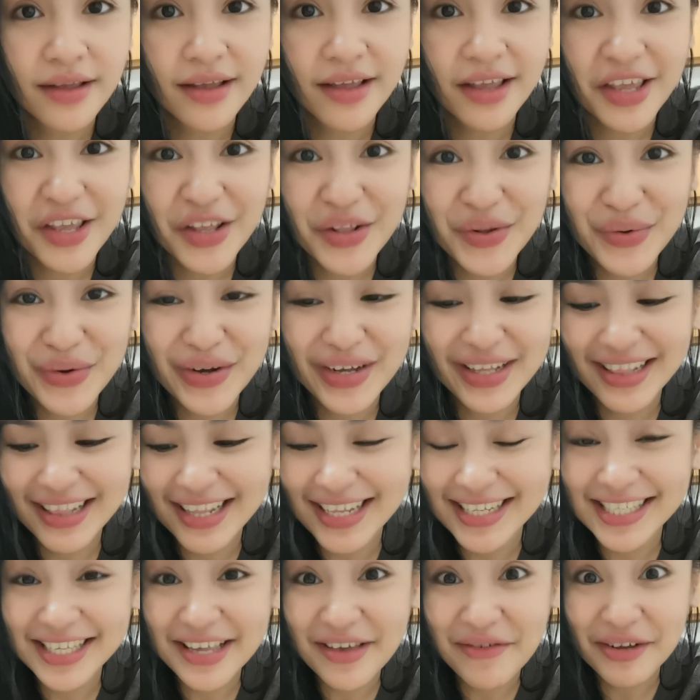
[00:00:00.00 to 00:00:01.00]
You know what?
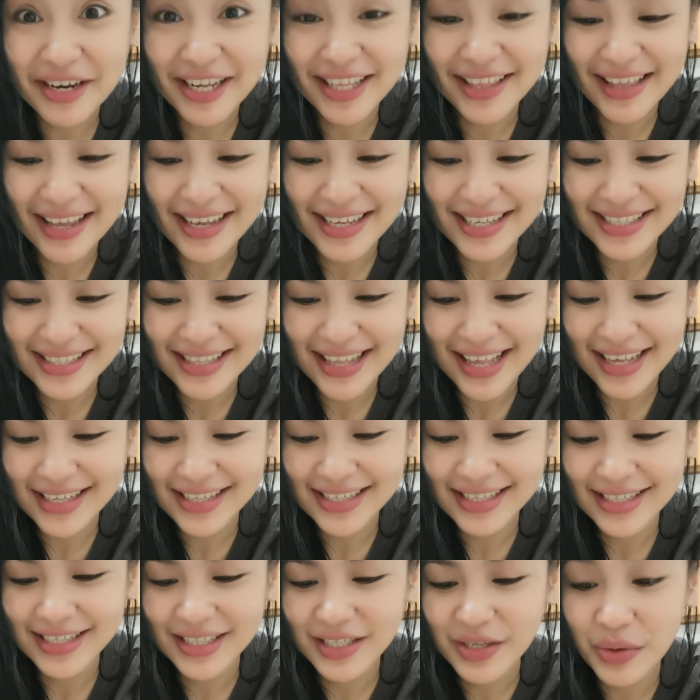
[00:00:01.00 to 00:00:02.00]
Let's give it a taste
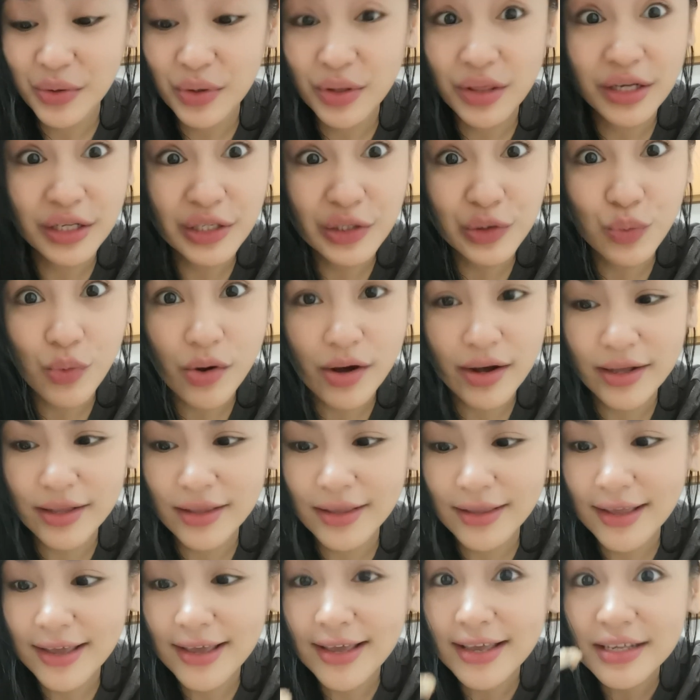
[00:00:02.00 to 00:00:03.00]
test. So this
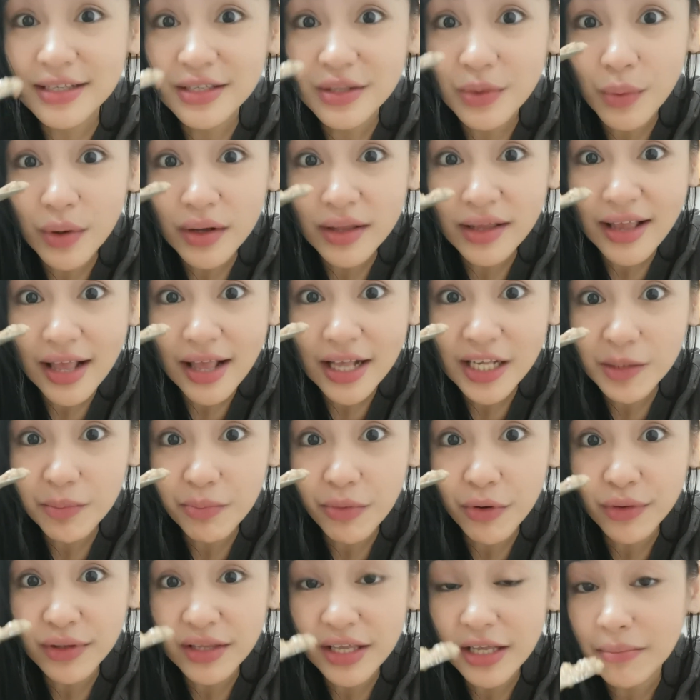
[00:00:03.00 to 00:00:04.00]
one is the one that has
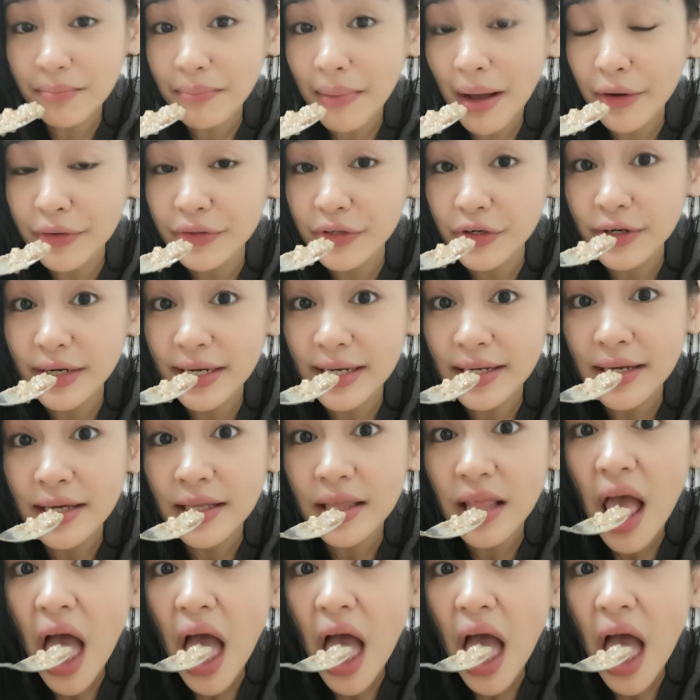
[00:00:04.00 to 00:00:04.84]
protein powder in it.